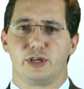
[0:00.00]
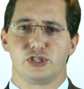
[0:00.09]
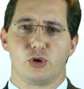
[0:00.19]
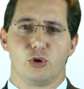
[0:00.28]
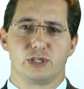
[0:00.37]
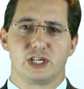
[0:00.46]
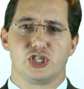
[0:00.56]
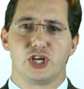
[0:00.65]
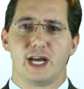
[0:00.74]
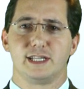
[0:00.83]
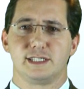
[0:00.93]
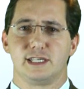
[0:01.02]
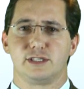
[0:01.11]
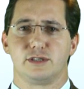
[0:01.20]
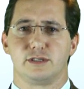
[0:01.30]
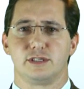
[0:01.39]
because you're holding giant
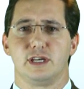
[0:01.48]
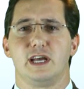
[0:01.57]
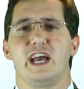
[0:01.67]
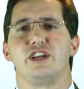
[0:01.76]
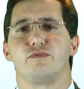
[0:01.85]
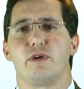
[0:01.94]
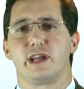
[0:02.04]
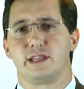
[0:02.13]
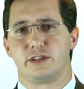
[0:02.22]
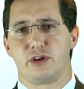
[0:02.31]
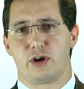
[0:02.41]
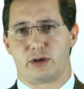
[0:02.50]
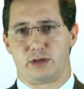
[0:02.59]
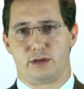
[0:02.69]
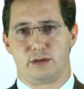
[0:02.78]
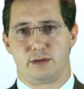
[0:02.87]
scissors and you're running in the
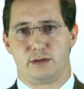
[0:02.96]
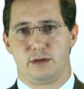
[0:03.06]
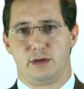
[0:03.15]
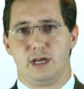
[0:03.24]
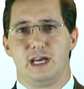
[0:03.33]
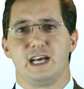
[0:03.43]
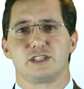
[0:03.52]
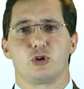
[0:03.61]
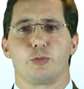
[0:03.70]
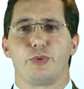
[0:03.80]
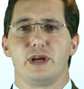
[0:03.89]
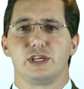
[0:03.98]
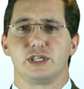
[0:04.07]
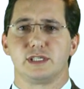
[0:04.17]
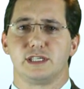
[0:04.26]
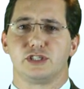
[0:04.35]
dark. S
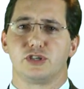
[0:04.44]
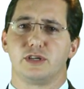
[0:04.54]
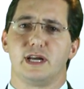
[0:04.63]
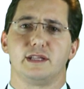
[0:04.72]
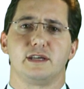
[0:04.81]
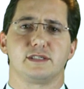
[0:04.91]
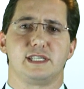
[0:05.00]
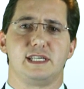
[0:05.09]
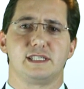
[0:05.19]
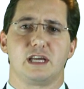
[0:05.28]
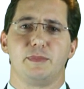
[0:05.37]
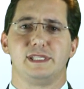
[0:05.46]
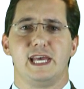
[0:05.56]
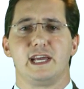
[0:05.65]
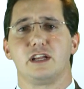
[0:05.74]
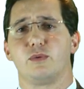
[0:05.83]
corporations and certain LLCs can be
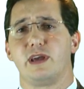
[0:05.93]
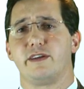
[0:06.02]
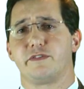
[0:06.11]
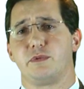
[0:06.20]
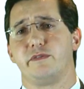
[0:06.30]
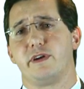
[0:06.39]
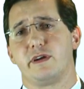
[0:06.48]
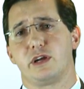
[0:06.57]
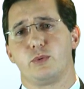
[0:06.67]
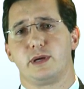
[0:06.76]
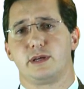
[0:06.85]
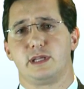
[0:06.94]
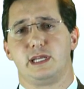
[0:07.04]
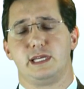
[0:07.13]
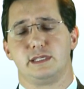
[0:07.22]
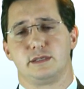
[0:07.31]
taken away from you very quickly
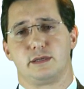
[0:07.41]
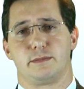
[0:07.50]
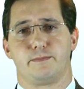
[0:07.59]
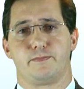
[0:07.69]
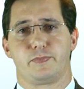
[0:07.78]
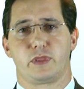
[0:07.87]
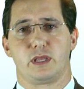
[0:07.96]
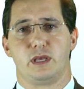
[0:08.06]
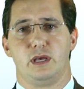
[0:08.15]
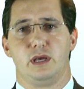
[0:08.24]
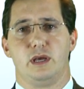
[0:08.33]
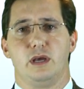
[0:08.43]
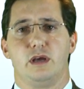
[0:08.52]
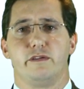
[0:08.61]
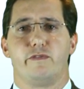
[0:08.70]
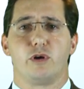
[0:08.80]
and easily.
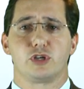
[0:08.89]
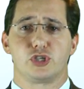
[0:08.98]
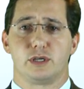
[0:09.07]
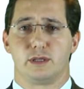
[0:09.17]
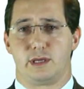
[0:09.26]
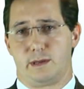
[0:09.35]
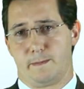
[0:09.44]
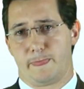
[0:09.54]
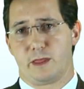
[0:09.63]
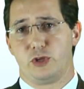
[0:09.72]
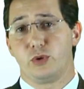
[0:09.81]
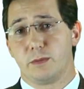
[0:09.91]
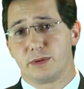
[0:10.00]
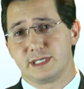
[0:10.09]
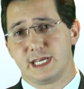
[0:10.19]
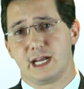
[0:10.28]
Fortunately, you can
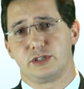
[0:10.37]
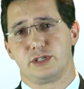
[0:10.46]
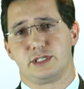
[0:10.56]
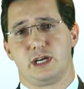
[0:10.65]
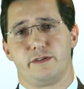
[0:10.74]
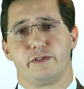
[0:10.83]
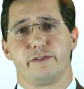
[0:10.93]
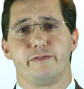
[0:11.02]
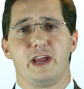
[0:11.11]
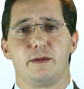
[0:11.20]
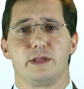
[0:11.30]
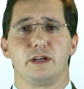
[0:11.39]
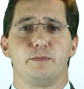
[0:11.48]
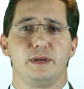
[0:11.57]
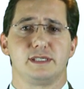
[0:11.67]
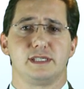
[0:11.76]
protect yourself, your family, your
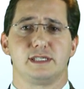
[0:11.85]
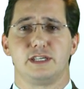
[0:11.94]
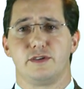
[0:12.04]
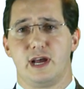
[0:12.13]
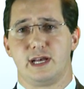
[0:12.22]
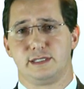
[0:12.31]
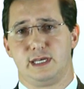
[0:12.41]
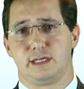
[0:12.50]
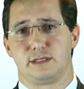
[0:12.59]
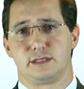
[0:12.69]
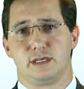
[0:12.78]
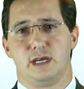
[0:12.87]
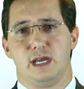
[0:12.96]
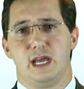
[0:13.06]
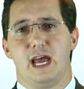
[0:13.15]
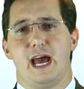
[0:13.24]
business, and your assets.
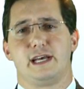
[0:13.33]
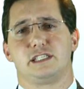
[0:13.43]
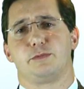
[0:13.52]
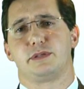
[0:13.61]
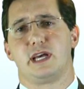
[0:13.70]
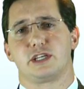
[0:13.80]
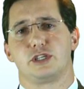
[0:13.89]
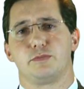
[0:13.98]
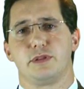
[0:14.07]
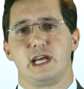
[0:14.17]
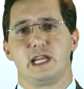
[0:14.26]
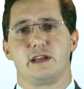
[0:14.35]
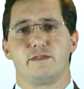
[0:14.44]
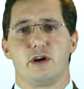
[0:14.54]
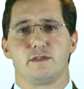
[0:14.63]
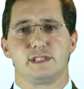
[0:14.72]
Asset protection planning
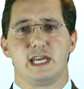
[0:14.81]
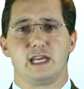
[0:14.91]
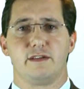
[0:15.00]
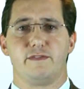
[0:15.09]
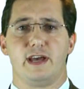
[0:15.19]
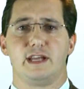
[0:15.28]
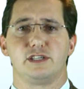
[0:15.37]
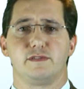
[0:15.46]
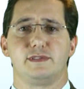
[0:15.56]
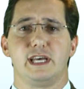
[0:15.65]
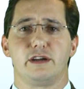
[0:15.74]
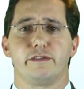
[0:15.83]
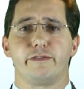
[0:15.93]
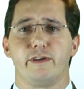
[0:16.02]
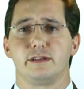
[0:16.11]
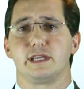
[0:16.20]
involves taking advantage of
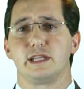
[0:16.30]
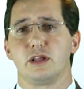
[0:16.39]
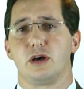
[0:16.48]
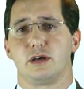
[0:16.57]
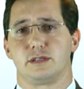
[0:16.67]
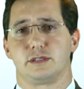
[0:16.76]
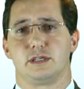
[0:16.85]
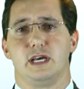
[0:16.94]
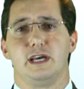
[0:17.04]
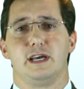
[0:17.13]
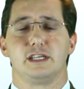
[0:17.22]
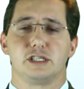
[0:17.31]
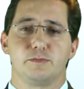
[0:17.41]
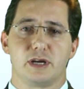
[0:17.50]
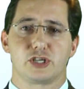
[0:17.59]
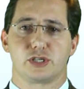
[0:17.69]
debtor-friendly laws,
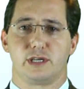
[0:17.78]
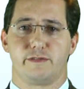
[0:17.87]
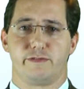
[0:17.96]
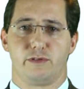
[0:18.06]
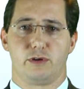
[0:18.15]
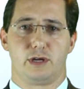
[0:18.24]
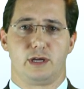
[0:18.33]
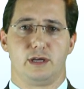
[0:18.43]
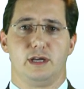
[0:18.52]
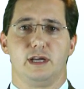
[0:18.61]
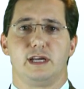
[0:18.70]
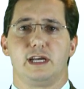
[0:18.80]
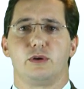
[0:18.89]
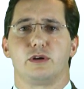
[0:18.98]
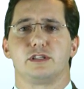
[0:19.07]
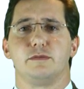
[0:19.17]
especially in Florida,
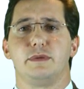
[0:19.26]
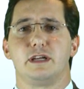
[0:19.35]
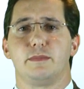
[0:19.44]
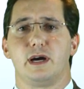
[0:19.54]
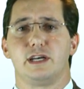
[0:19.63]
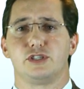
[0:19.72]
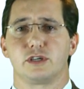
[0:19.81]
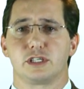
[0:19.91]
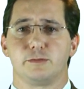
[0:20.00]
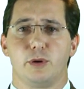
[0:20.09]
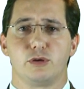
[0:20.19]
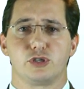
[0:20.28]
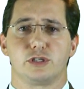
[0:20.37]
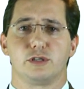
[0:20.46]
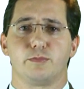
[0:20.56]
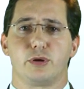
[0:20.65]
in order to minimize your
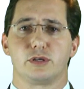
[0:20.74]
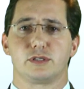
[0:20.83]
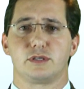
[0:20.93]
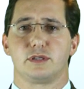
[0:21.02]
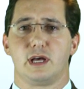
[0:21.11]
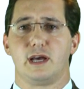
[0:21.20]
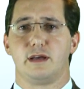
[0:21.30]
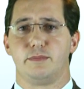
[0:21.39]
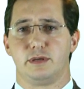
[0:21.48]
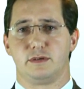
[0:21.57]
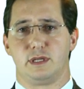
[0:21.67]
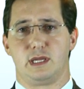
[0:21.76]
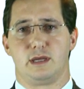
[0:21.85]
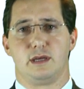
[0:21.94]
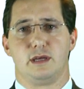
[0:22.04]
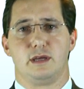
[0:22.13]
exposure to personal
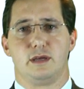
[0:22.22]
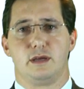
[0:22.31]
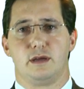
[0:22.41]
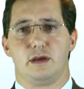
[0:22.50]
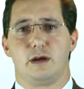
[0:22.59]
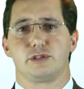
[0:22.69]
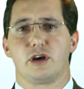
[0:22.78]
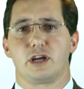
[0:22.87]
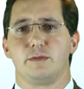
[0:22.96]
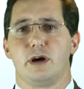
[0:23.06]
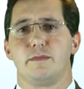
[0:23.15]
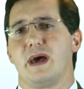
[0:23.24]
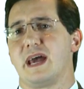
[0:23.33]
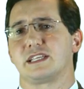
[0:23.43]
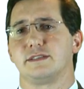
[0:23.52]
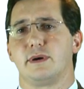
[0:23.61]
liability. I'm talking about
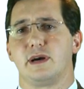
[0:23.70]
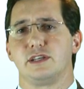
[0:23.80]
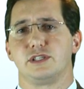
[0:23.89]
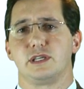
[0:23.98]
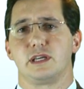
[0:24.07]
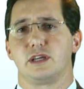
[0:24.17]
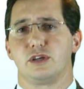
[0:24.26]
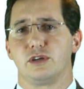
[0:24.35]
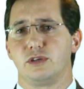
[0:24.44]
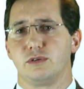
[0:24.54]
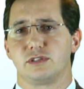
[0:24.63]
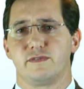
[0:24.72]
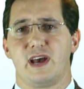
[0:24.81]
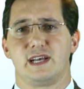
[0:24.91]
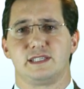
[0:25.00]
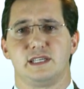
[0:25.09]
maximizing your use of
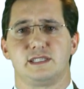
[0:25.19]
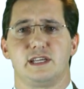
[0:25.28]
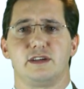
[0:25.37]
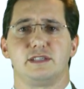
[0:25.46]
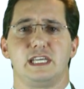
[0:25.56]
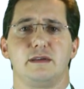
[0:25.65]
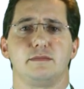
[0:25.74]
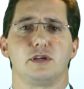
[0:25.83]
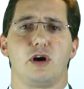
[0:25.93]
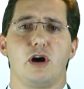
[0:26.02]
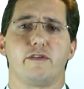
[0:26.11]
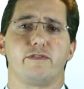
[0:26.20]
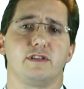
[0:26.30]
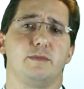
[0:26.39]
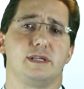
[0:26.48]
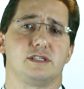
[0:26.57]
assets that are deemed
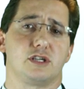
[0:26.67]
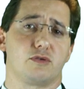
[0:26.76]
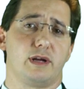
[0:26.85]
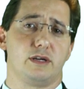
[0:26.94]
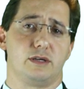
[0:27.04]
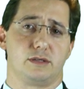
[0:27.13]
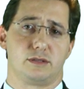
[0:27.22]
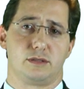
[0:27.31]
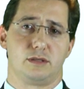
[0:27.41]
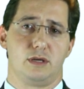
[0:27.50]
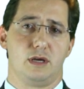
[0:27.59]
off-limits to creditors.